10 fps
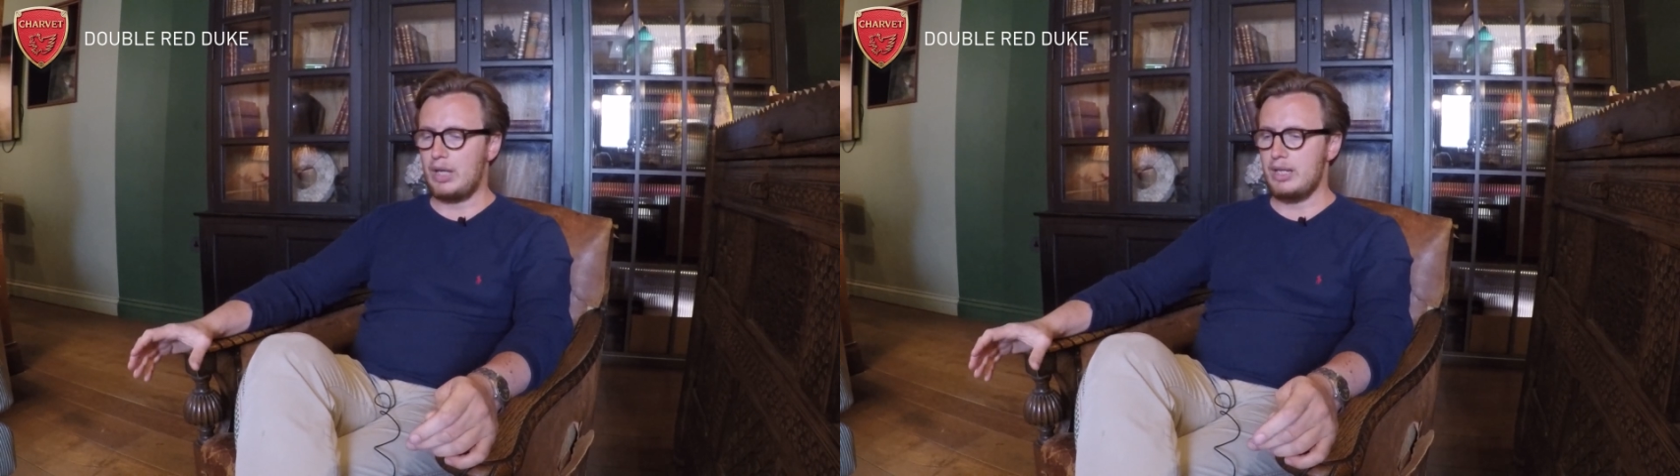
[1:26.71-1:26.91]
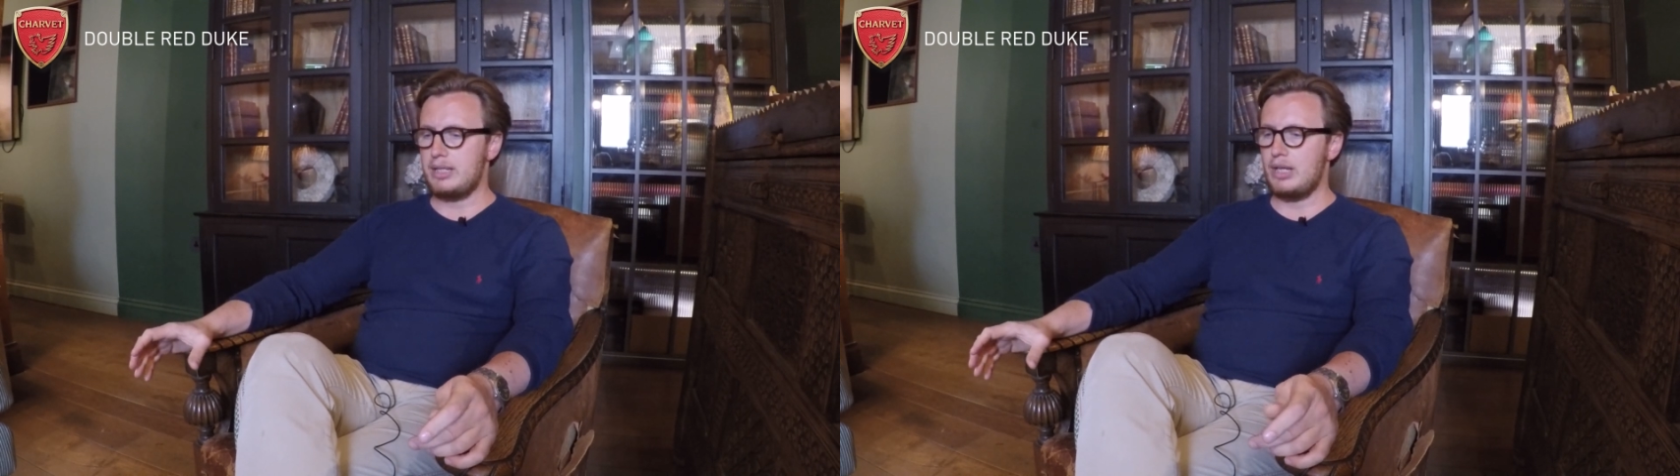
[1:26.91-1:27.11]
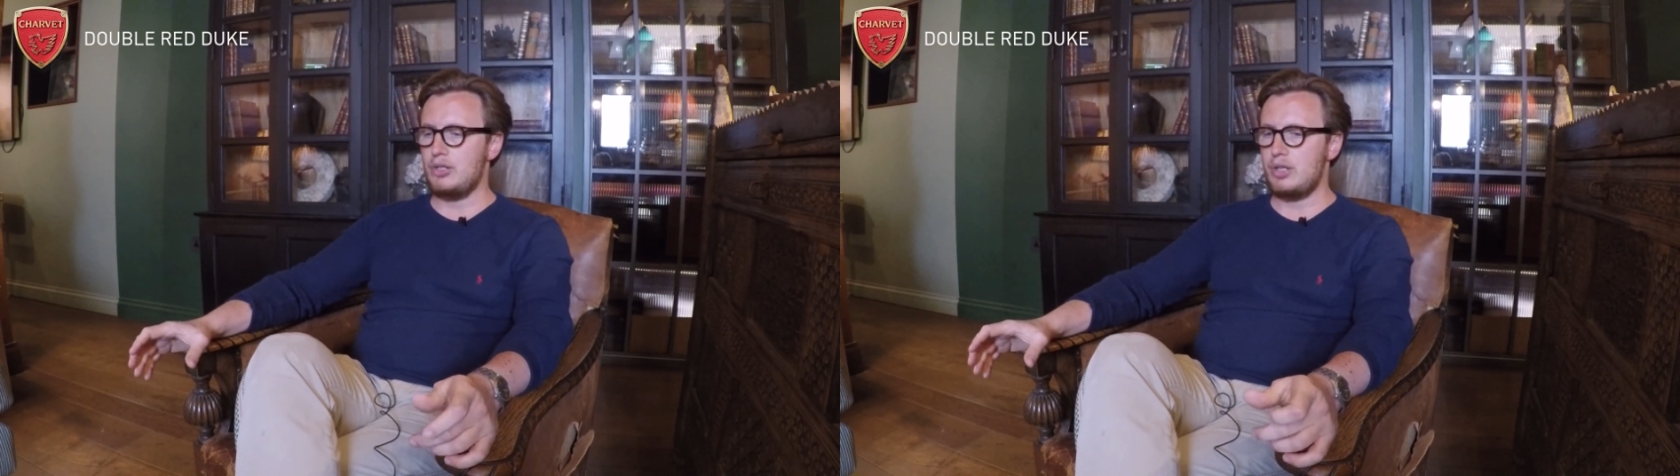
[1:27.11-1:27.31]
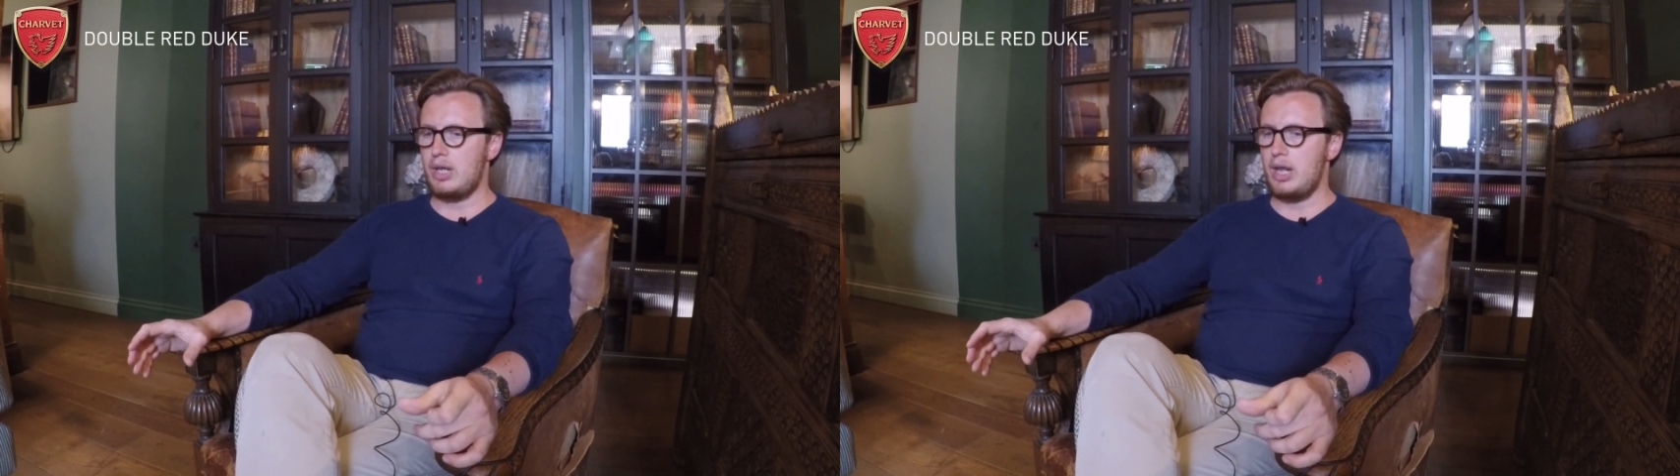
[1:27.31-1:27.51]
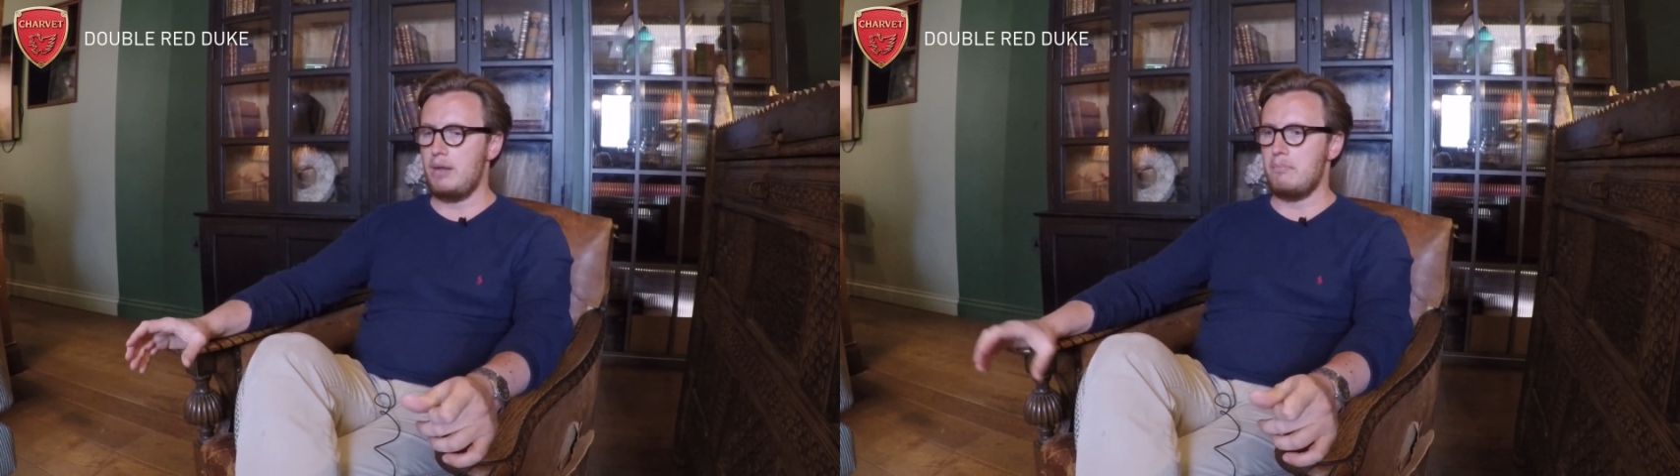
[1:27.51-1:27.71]

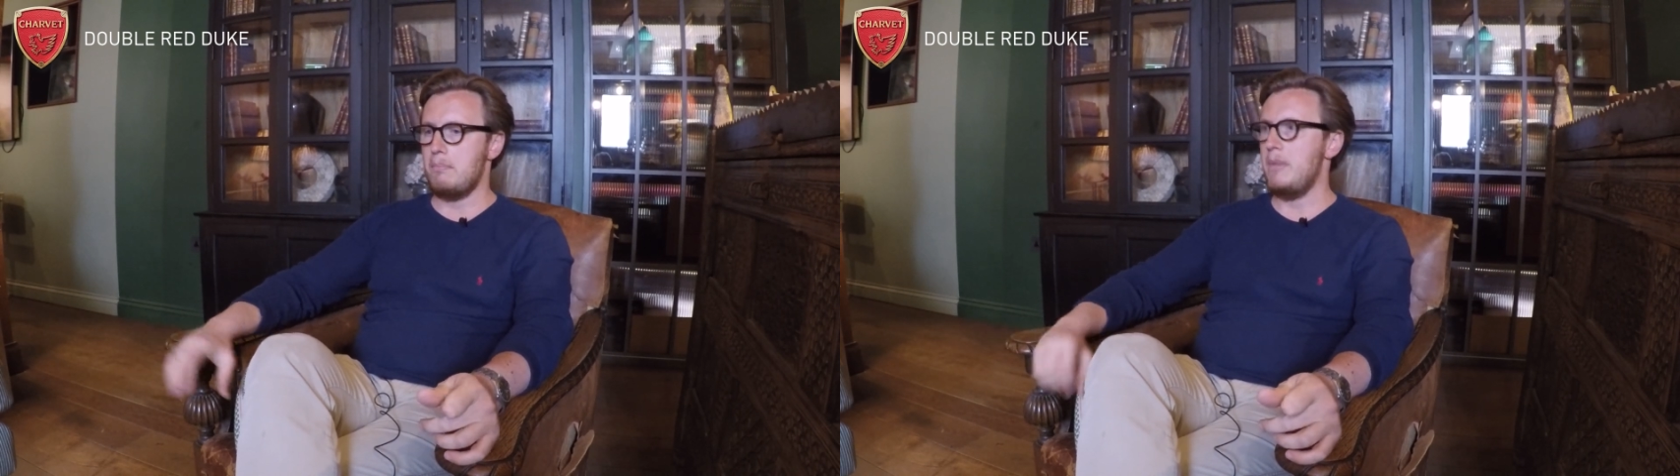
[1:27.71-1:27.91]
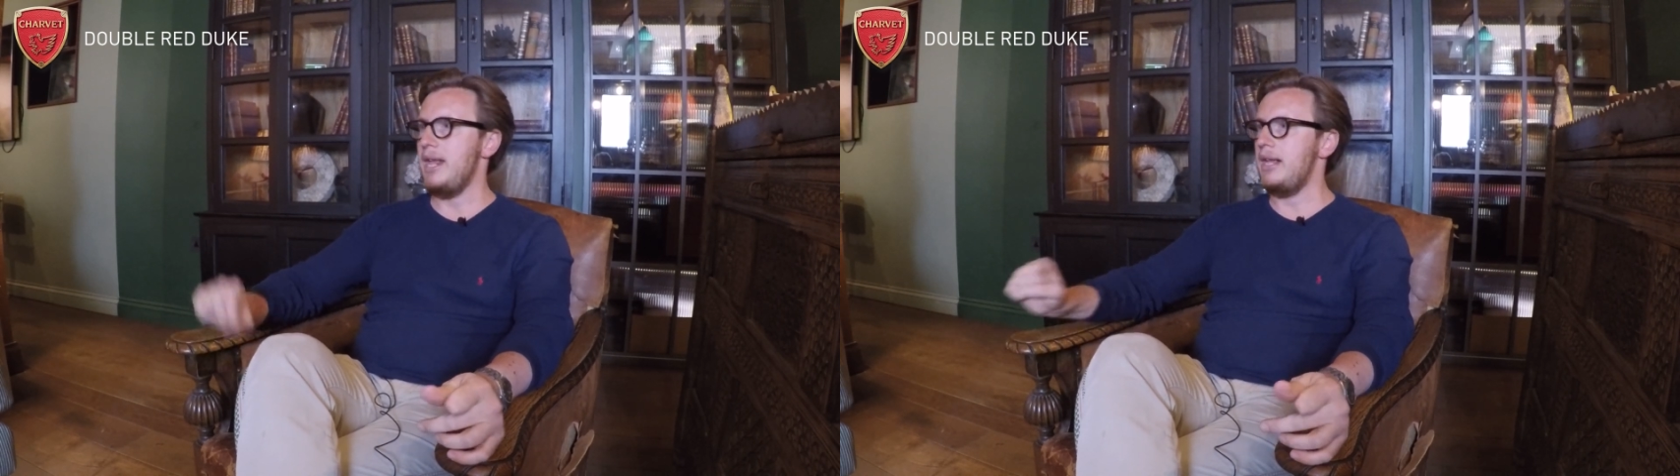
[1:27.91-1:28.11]
essentially me